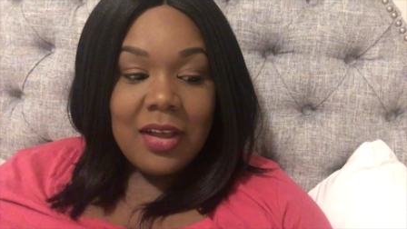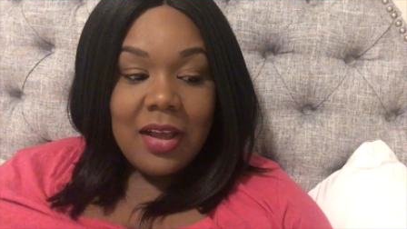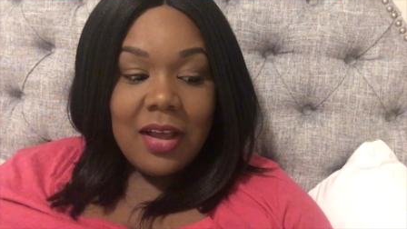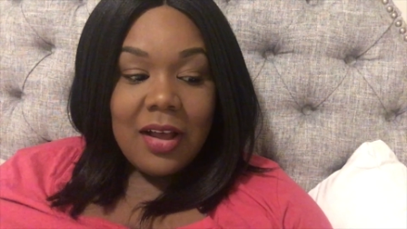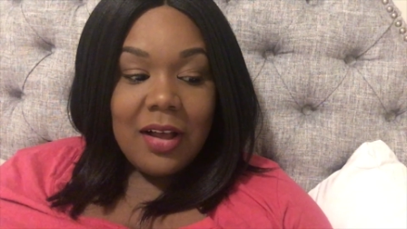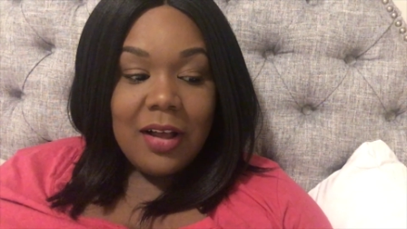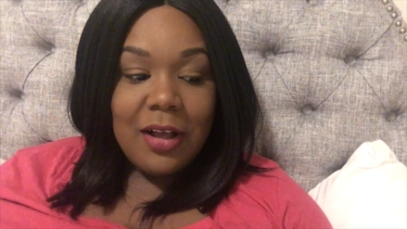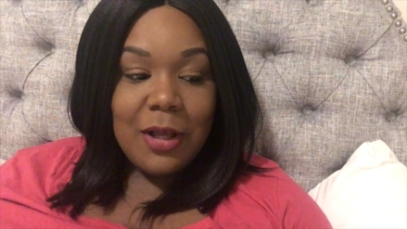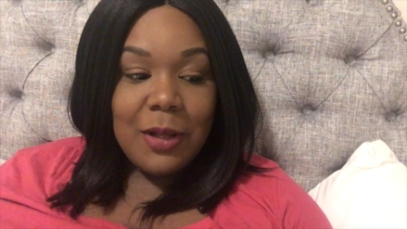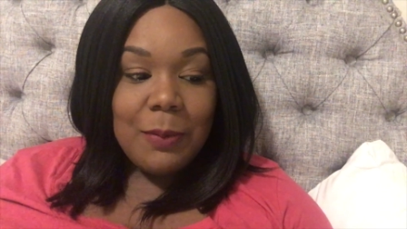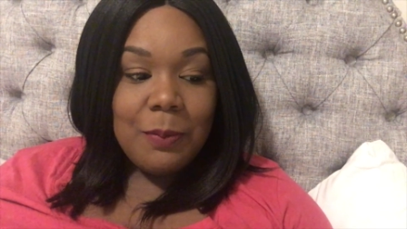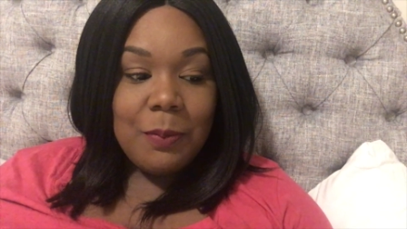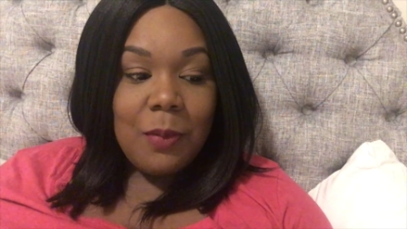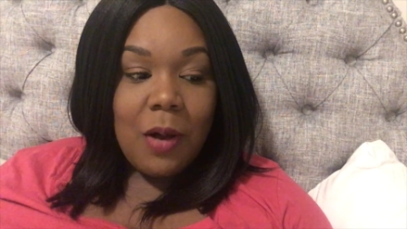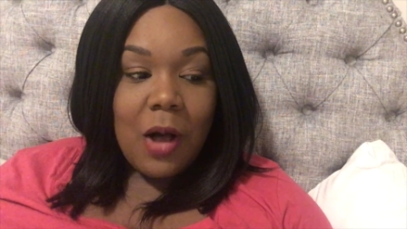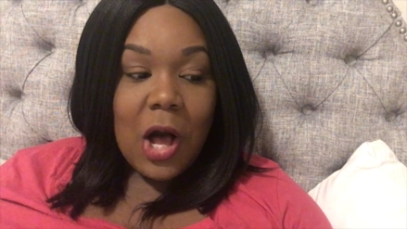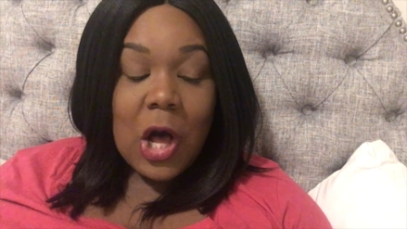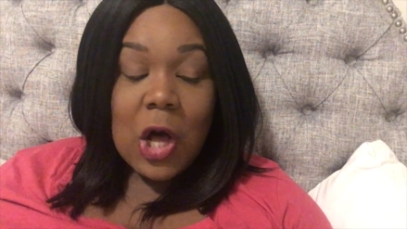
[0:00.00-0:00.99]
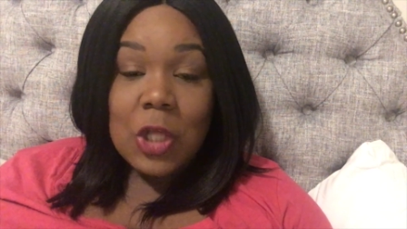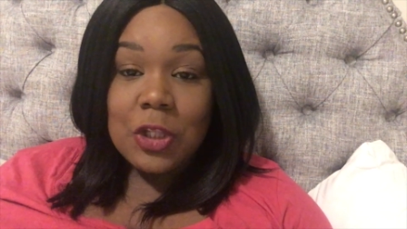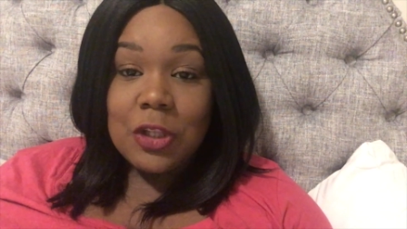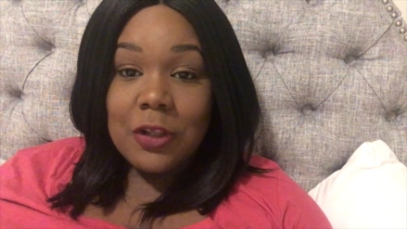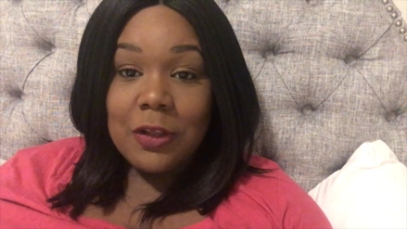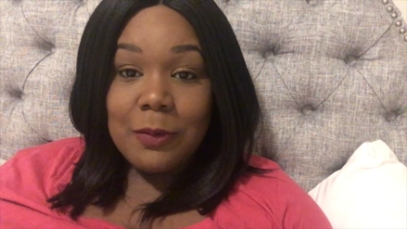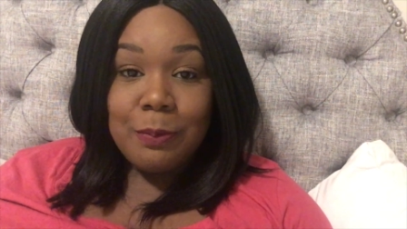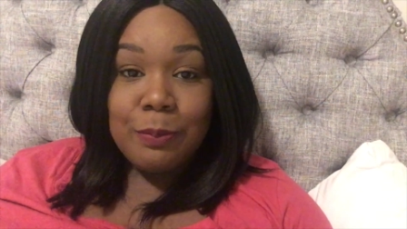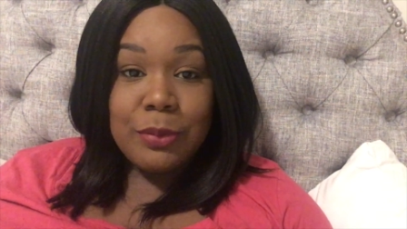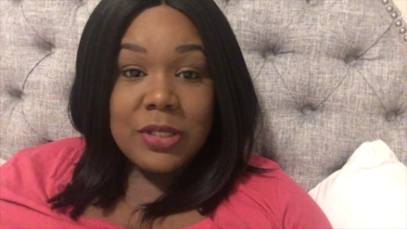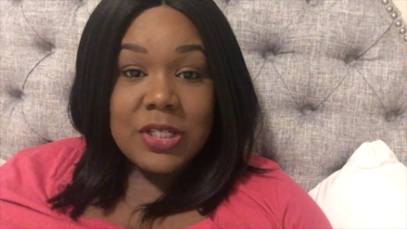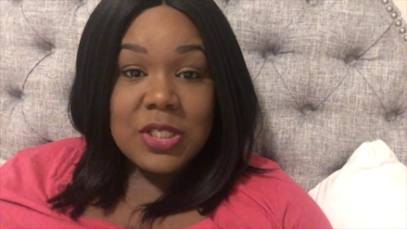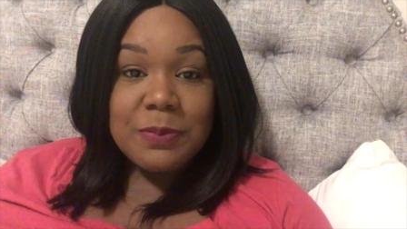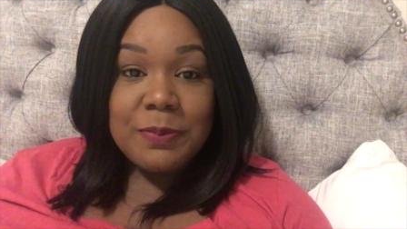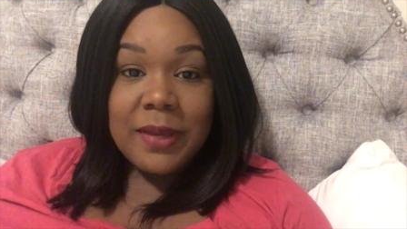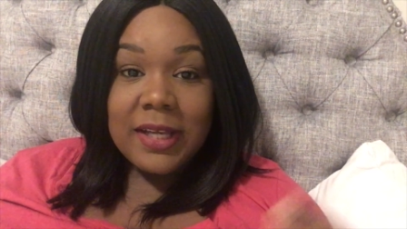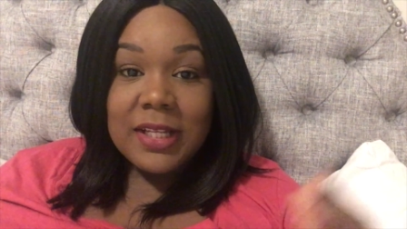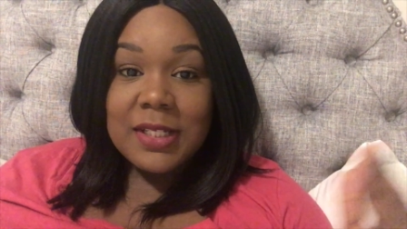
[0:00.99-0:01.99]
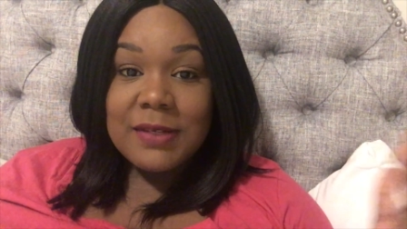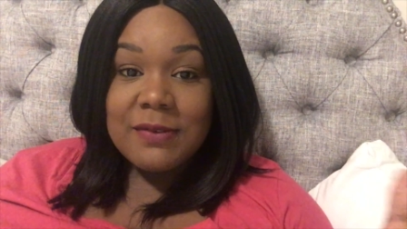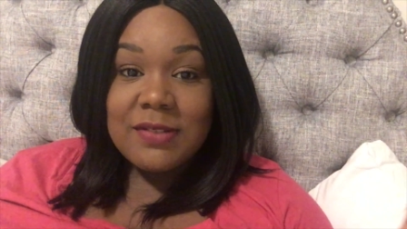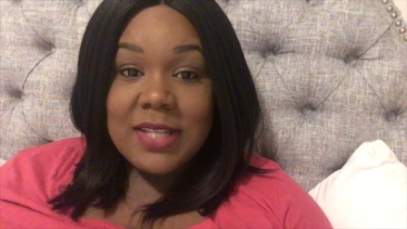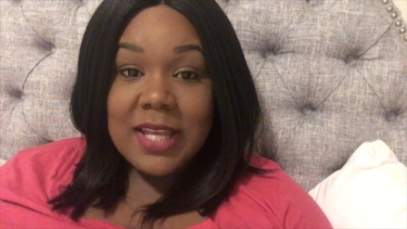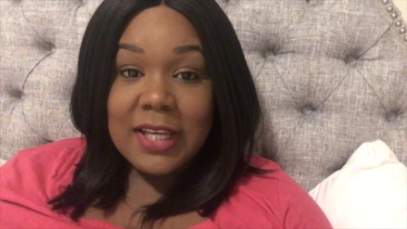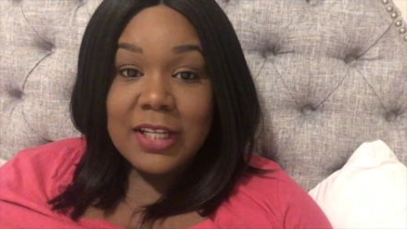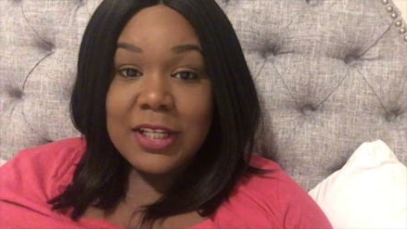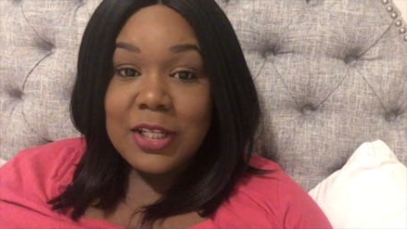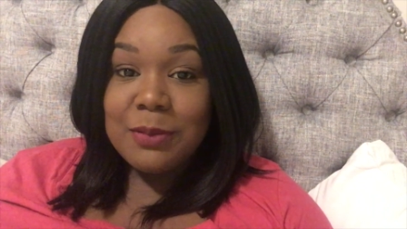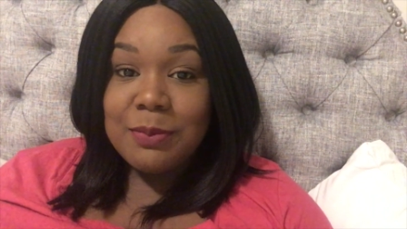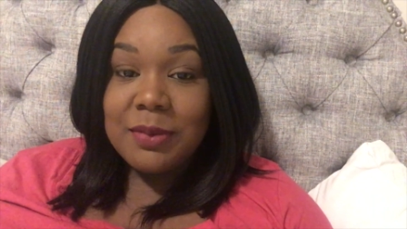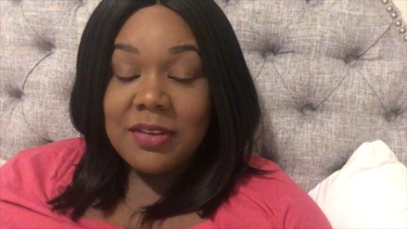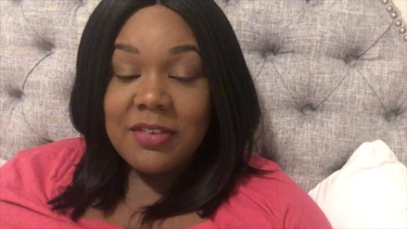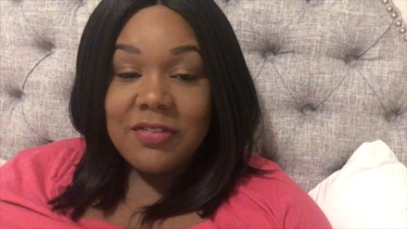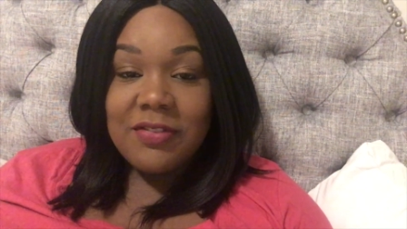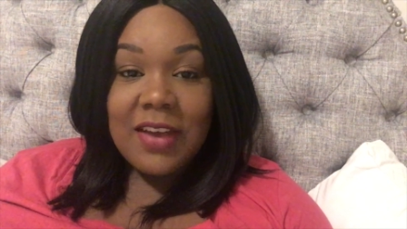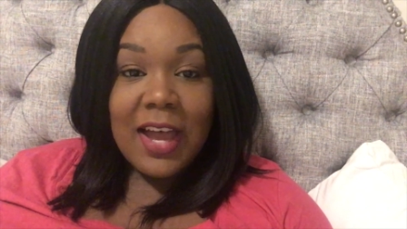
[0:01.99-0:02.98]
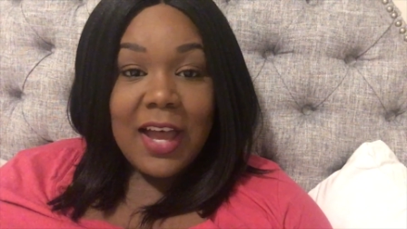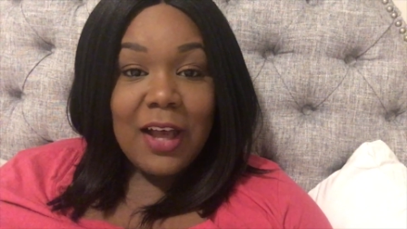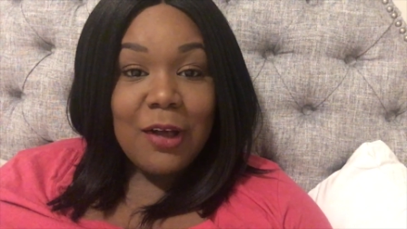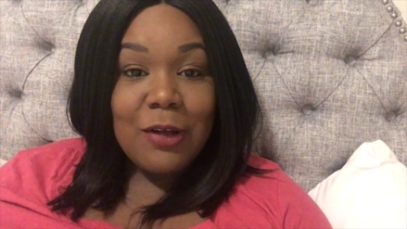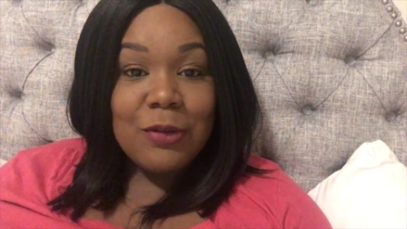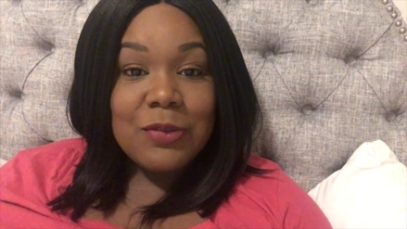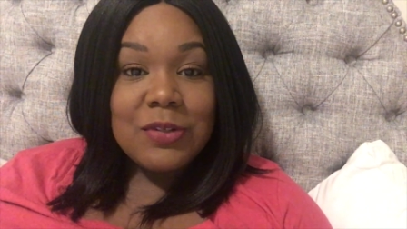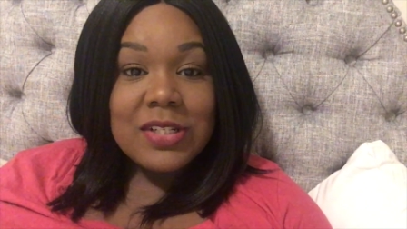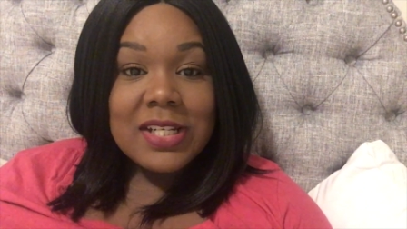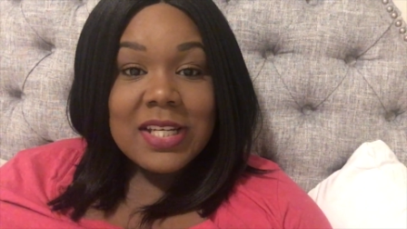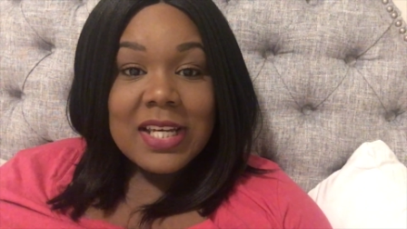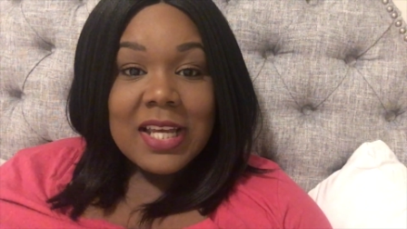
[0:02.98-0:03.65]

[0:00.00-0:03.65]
all the perspectives that could be found.